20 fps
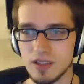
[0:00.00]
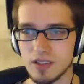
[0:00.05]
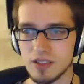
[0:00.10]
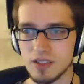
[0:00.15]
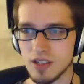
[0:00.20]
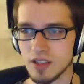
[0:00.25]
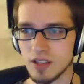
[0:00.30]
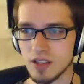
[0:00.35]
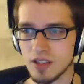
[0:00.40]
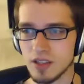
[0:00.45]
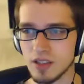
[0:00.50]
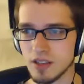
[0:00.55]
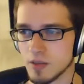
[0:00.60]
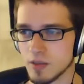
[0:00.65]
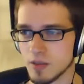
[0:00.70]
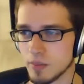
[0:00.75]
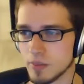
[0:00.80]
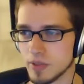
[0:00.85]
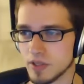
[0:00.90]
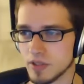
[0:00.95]
There's another thing
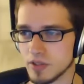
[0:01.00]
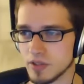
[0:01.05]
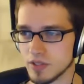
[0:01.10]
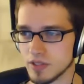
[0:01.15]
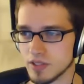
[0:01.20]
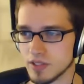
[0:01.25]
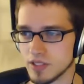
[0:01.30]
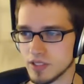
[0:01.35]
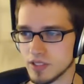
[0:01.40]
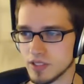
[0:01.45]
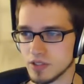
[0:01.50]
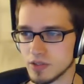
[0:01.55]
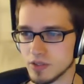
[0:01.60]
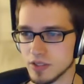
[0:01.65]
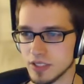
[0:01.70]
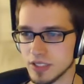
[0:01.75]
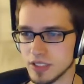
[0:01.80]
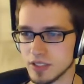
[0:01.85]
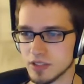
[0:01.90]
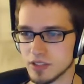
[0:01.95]
about Pinterest that's
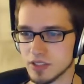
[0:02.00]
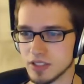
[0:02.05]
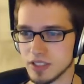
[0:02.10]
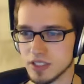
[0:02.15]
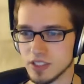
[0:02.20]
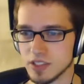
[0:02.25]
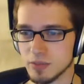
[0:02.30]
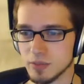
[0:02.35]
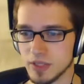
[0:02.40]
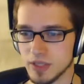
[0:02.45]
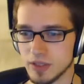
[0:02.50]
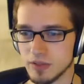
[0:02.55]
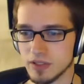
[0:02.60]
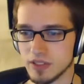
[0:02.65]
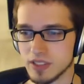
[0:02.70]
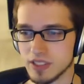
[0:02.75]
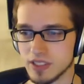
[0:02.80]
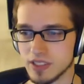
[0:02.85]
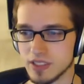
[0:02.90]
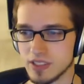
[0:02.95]
really interesting to me,
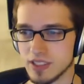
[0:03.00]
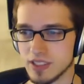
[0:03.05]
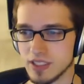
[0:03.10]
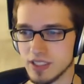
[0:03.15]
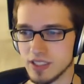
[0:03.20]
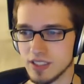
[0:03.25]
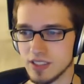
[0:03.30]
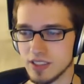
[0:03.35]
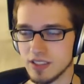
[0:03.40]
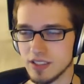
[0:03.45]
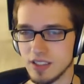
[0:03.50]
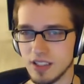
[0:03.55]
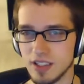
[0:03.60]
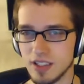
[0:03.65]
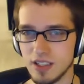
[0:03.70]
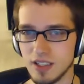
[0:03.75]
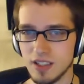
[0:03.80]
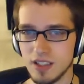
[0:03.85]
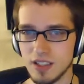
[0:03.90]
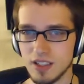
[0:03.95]
which is the
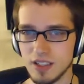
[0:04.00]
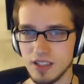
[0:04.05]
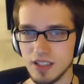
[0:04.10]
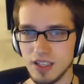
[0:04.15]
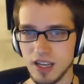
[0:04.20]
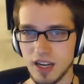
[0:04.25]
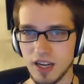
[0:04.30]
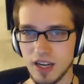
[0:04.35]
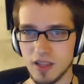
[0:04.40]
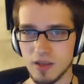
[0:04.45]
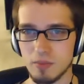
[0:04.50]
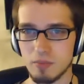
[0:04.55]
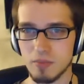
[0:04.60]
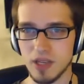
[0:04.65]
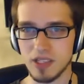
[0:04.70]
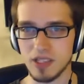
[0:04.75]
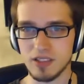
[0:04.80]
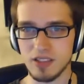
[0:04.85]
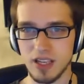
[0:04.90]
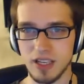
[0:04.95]
kind of the
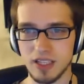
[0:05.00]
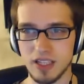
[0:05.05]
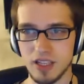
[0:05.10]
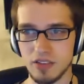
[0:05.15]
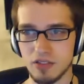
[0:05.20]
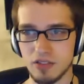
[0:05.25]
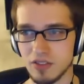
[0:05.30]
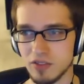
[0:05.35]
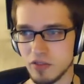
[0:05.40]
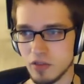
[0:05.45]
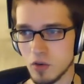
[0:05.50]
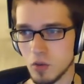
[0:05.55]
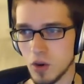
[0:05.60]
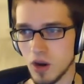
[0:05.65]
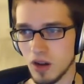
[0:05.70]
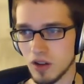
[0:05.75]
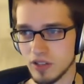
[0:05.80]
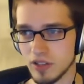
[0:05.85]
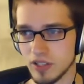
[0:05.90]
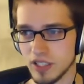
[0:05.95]
baseline level of
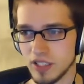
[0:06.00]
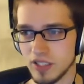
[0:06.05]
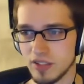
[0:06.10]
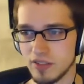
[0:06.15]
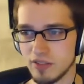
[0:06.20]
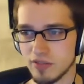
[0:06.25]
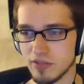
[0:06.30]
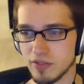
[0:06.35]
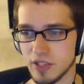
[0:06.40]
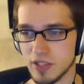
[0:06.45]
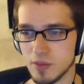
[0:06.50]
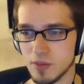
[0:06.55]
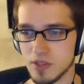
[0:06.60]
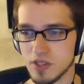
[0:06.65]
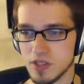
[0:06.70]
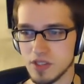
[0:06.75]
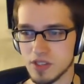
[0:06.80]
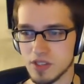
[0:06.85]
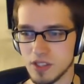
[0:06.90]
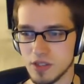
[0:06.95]
quality for
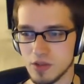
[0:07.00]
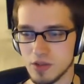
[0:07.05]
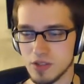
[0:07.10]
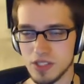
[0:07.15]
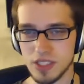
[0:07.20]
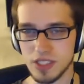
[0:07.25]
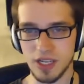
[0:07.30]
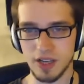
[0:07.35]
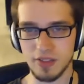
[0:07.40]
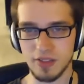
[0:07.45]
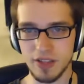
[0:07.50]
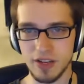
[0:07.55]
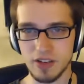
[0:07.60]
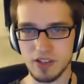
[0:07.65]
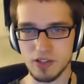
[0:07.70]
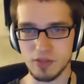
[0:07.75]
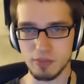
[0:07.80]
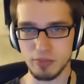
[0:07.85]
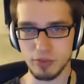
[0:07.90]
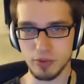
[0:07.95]
images that you see on there
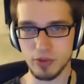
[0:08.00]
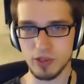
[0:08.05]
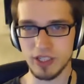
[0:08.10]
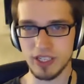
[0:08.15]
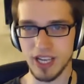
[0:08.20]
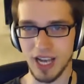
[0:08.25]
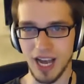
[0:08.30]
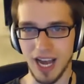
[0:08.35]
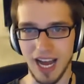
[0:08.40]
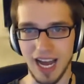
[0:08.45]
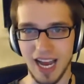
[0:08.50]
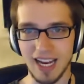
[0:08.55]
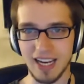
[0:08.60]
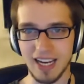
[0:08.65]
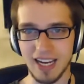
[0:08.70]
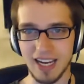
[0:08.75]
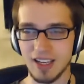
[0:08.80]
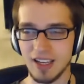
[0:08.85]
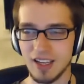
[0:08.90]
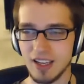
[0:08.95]
is pretty high.